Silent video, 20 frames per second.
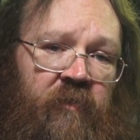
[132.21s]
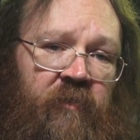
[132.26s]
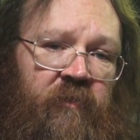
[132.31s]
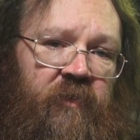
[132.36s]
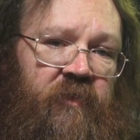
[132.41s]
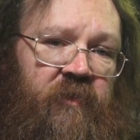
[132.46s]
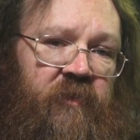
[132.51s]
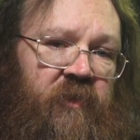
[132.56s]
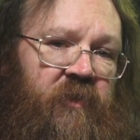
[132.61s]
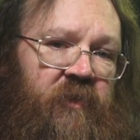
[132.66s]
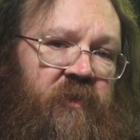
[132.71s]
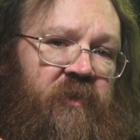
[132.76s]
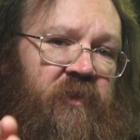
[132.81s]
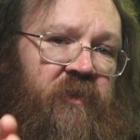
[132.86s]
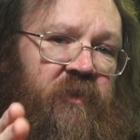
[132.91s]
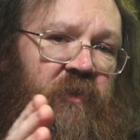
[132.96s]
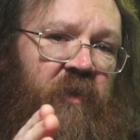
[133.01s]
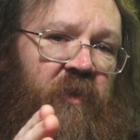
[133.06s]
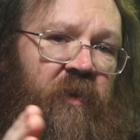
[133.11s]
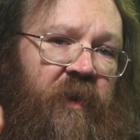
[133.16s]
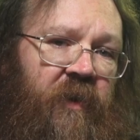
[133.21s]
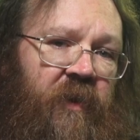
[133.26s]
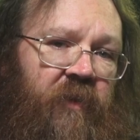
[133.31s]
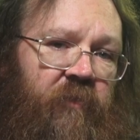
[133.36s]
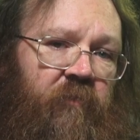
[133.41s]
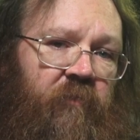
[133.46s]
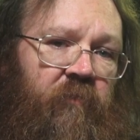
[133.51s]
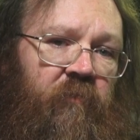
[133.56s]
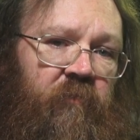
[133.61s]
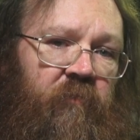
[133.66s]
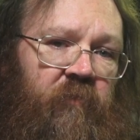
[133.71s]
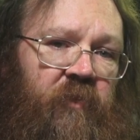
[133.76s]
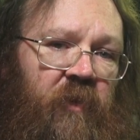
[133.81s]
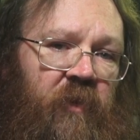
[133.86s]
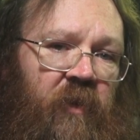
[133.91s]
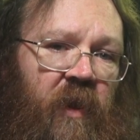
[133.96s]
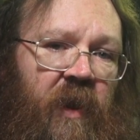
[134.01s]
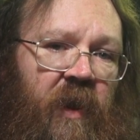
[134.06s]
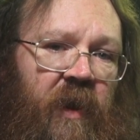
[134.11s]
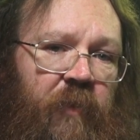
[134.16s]
there's a slight
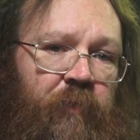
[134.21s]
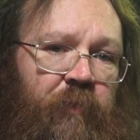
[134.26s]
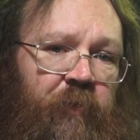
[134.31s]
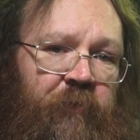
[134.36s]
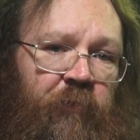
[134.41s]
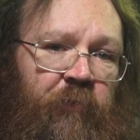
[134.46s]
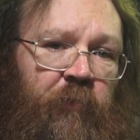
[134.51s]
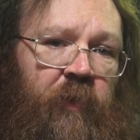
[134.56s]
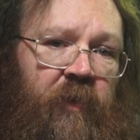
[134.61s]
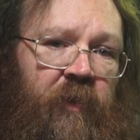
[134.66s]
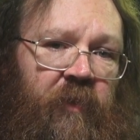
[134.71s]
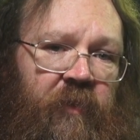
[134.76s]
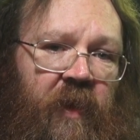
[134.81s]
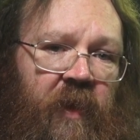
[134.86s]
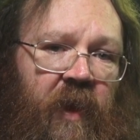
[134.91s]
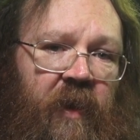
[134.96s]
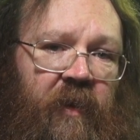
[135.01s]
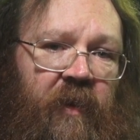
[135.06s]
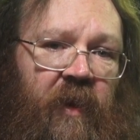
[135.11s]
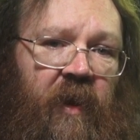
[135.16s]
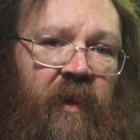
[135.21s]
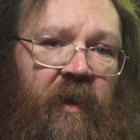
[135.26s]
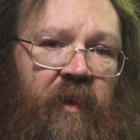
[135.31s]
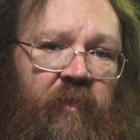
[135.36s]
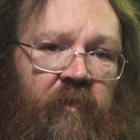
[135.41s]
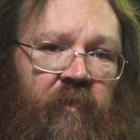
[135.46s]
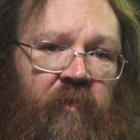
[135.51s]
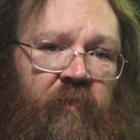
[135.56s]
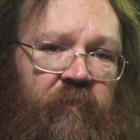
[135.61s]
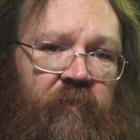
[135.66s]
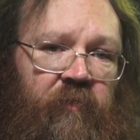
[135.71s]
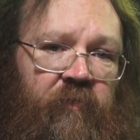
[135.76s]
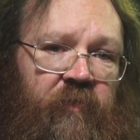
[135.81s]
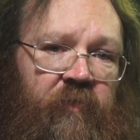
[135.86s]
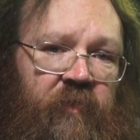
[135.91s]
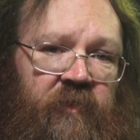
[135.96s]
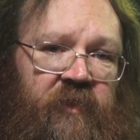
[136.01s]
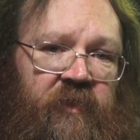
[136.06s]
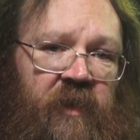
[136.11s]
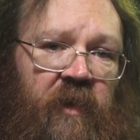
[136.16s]
delay between that and
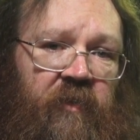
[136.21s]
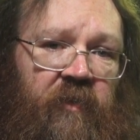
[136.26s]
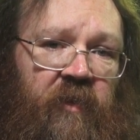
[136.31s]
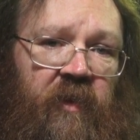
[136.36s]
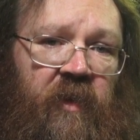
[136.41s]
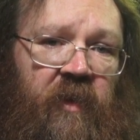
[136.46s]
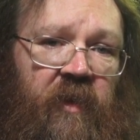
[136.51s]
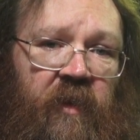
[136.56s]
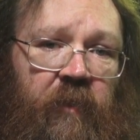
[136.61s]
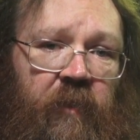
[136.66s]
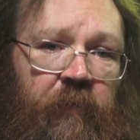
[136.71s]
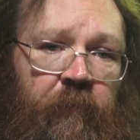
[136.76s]
the sound that you hear.